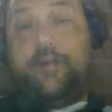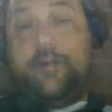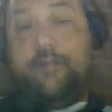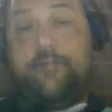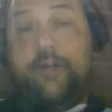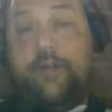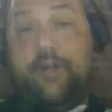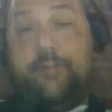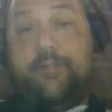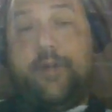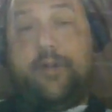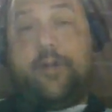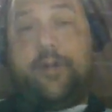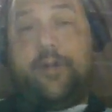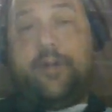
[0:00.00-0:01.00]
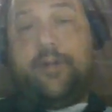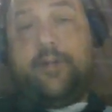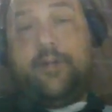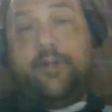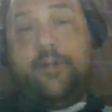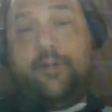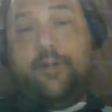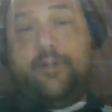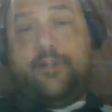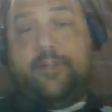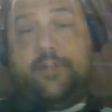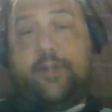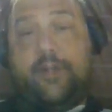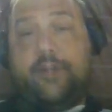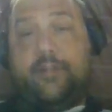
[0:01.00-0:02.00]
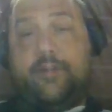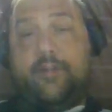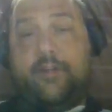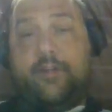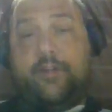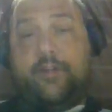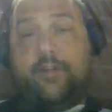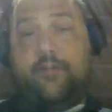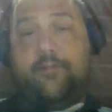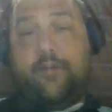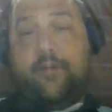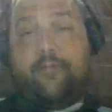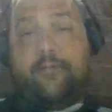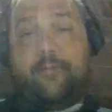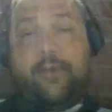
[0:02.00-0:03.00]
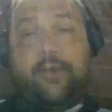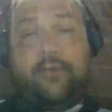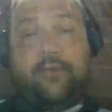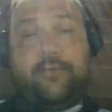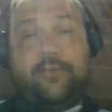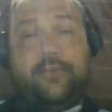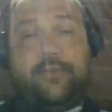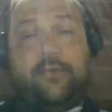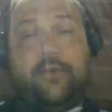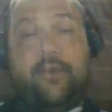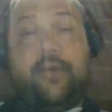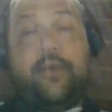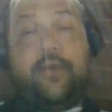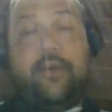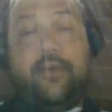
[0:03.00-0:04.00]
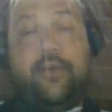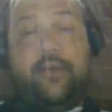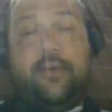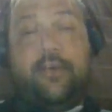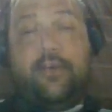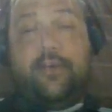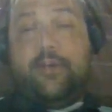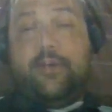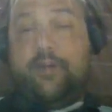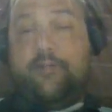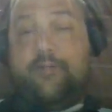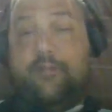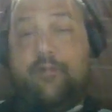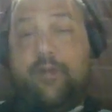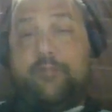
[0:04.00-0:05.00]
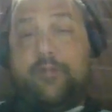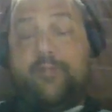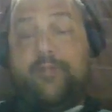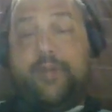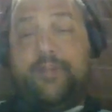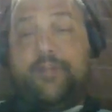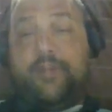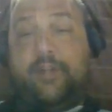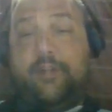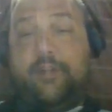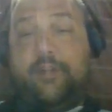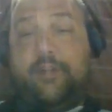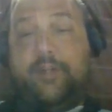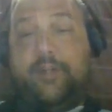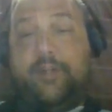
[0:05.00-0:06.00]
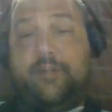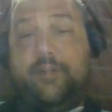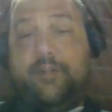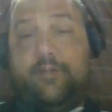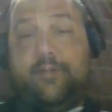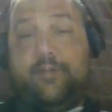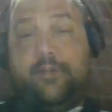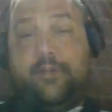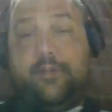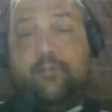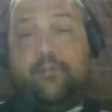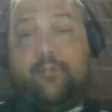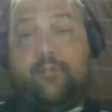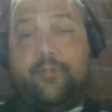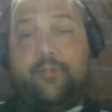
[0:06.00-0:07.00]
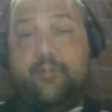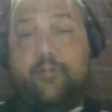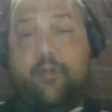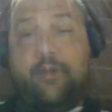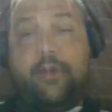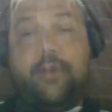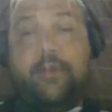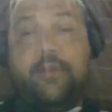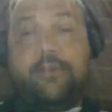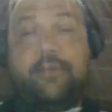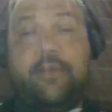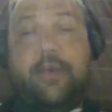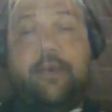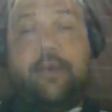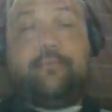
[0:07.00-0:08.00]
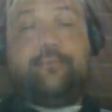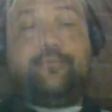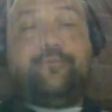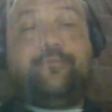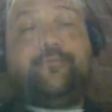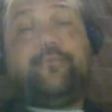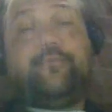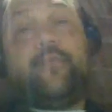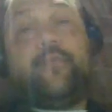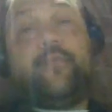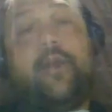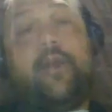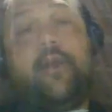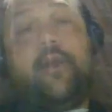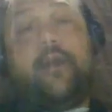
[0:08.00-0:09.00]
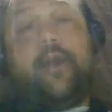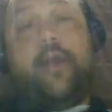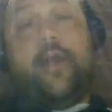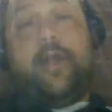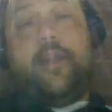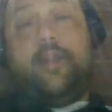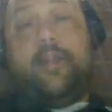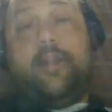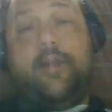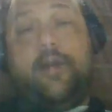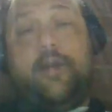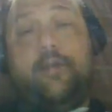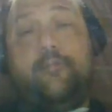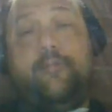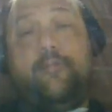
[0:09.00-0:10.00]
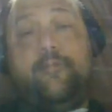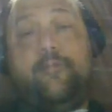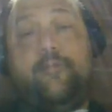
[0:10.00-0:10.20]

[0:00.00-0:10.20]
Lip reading: Verdi Park, which is not so far from my home, so I often ride my bicycle over here to do some work and this and that. And um,